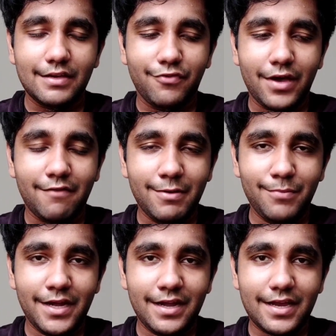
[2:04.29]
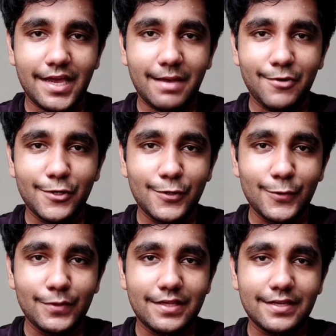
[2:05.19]
If you haven't been able to
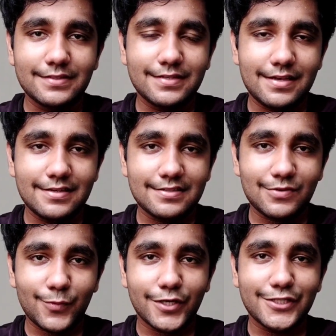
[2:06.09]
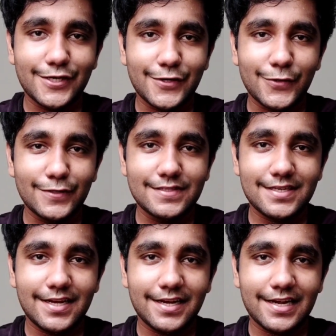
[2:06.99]
do things such as washing
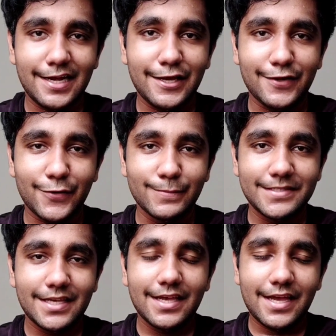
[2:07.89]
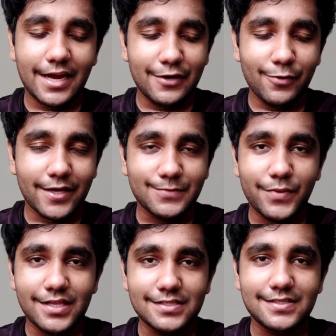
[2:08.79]
clothes and cleaning rooms, and you will
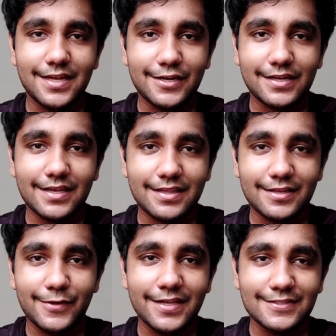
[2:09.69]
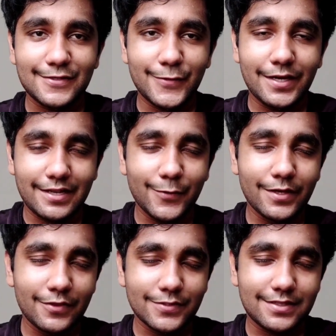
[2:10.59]
experience that things
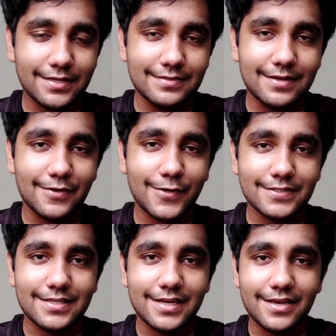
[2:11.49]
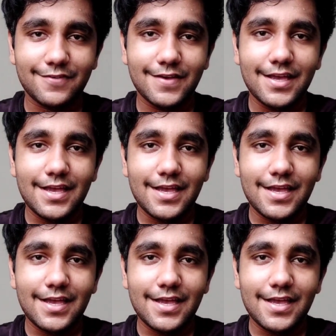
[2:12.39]
doing those things in your hostel life,